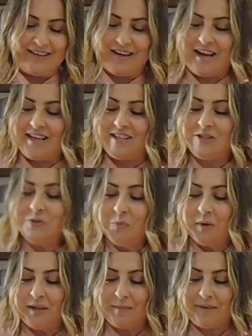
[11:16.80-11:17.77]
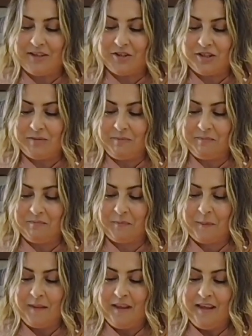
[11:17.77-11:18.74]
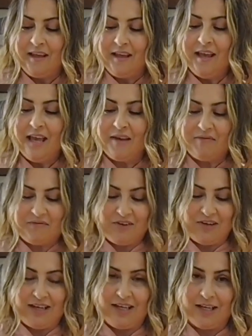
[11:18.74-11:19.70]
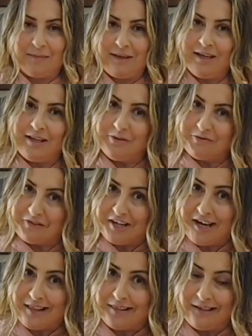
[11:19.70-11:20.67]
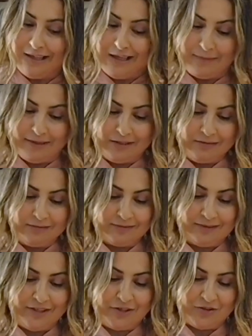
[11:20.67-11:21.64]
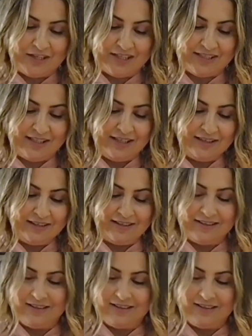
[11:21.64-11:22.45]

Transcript: Now I do want to mention, if you're like me and you forgot the lemon in your dressing,